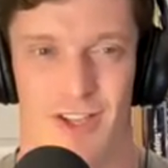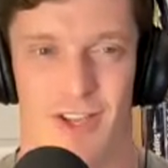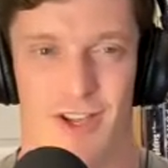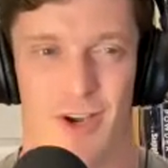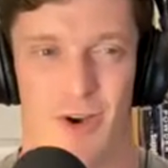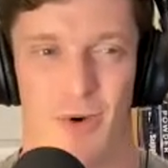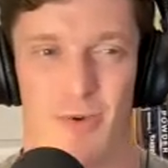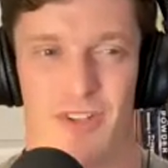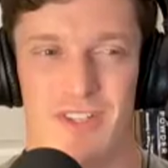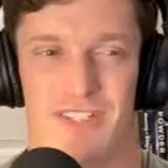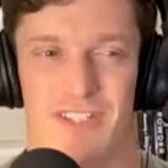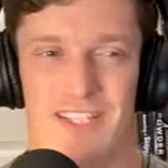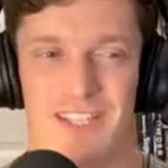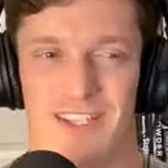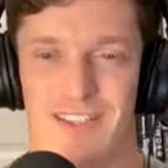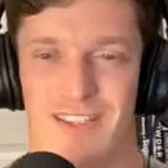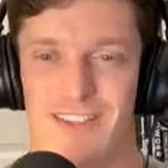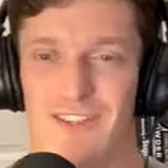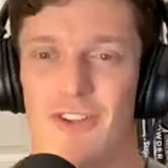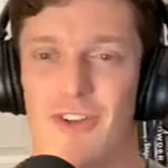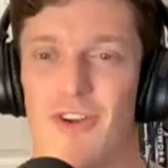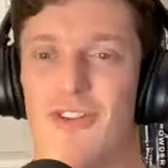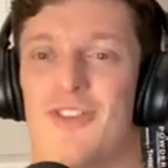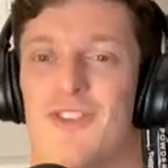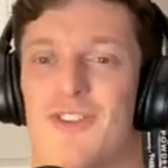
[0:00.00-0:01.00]
I mean, I
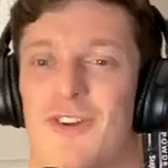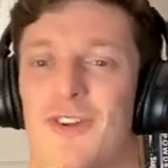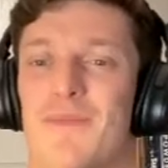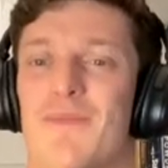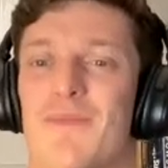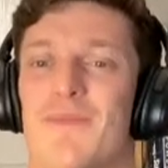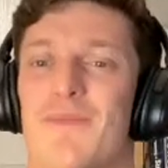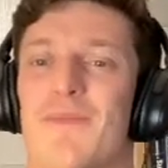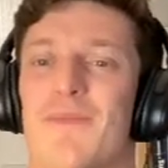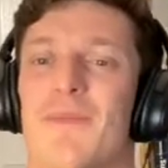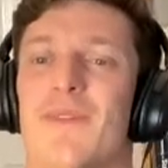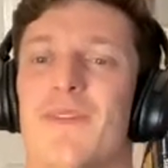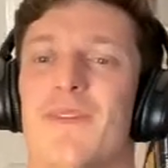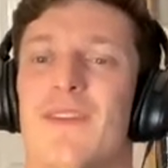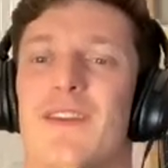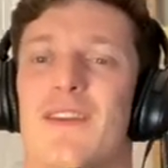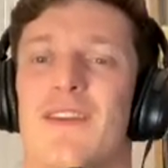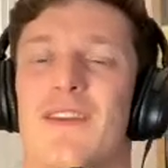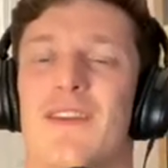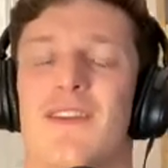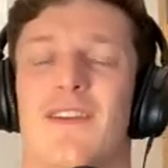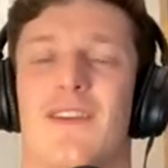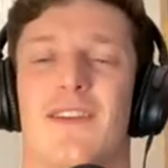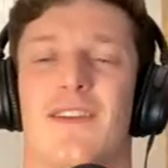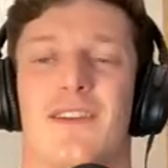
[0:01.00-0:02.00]
think it's,
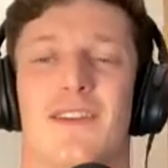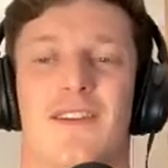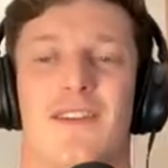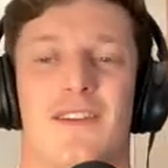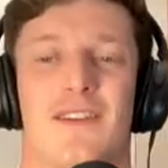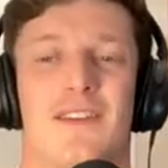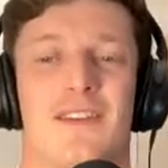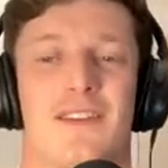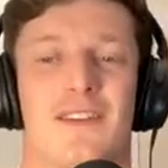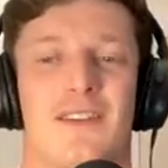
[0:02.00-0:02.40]
in